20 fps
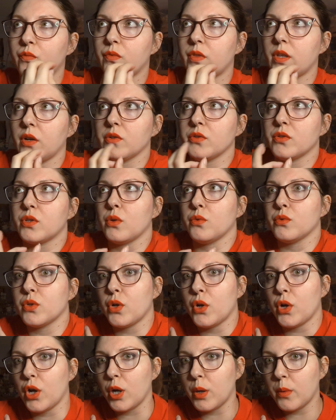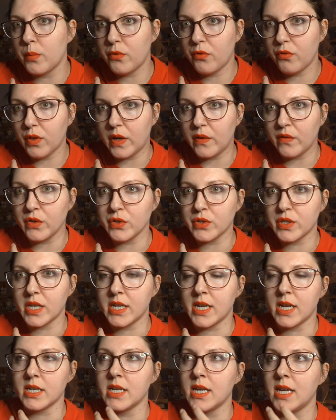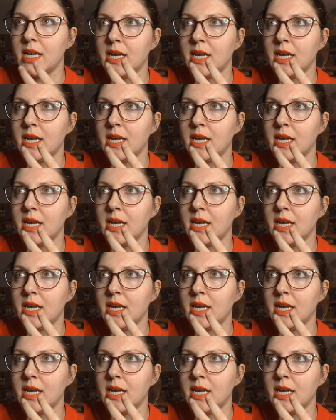there's those herb flavors in it.